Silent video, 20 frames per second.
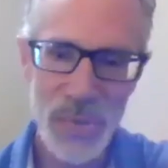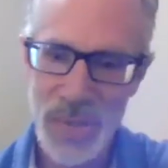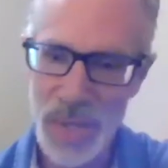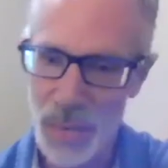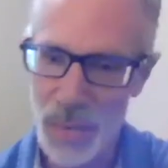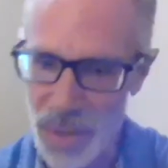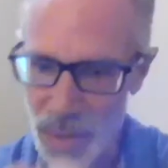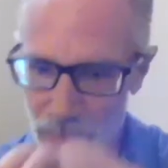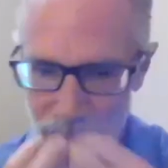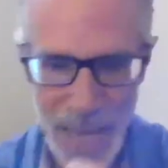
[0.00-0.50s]

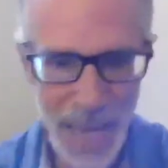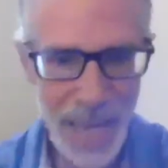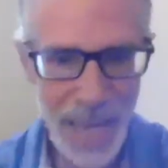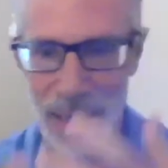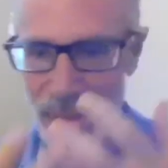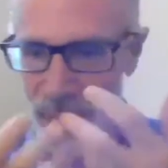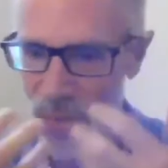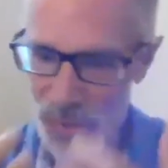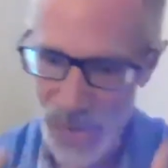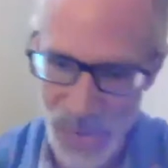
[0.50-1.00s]
go to the
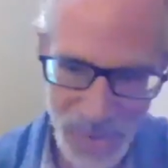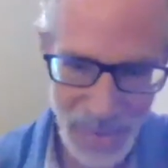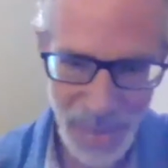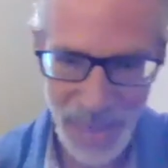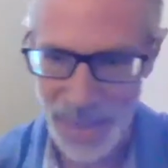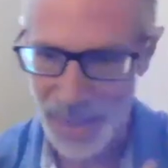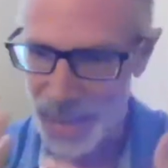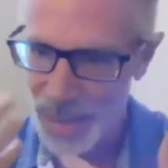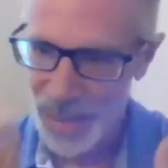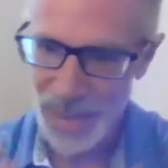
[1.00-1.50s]
back and just
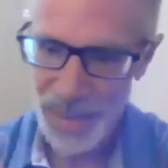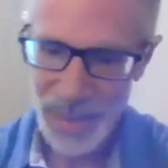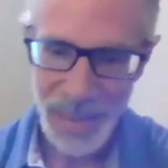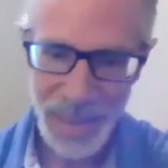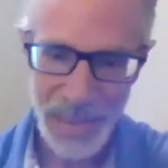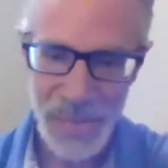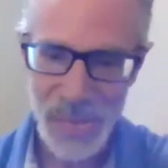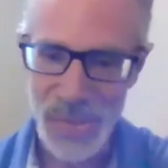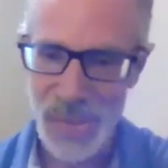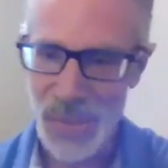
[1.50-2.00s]

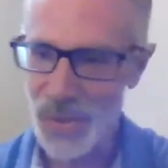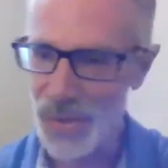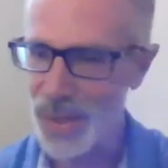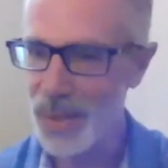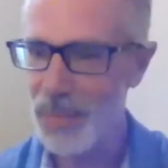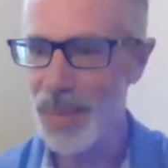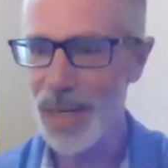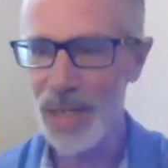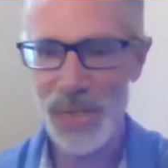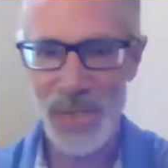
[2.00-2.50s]
and so
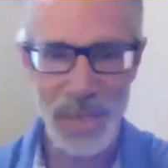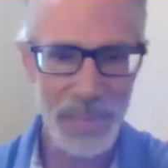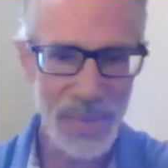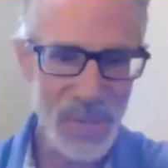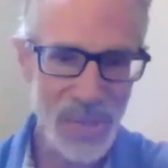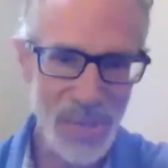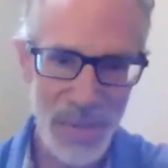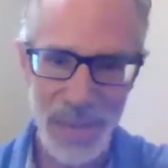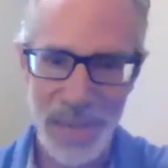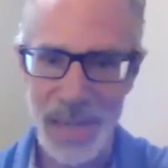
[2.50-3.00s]
then my stomach
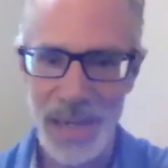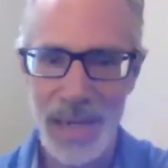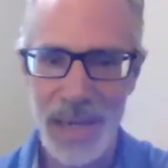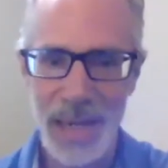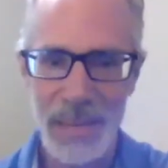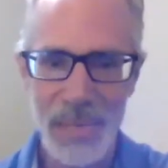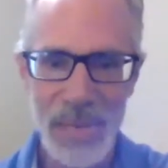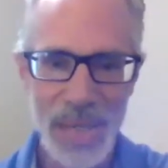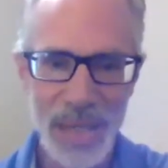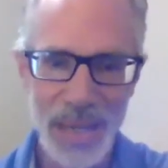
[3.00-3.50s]
started getting
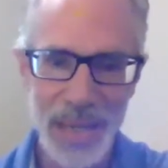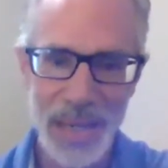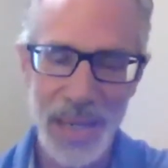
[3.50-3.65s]
upset.